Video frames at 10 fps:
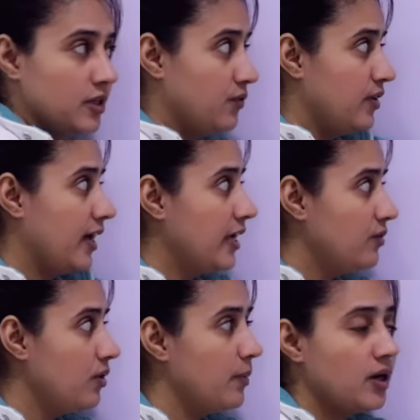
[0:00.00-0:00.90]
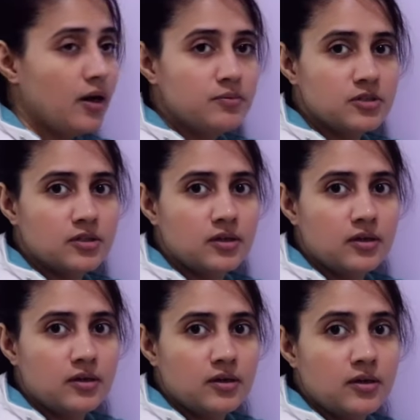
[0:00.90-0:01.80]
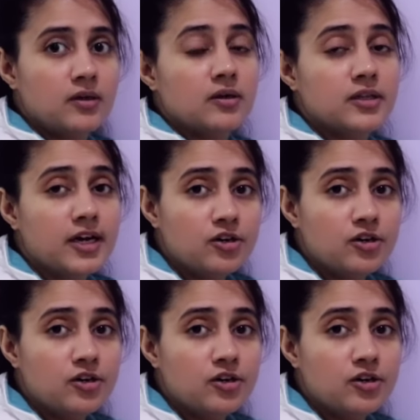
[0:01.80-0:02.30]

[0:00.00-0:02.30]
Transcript: If negative number comes, the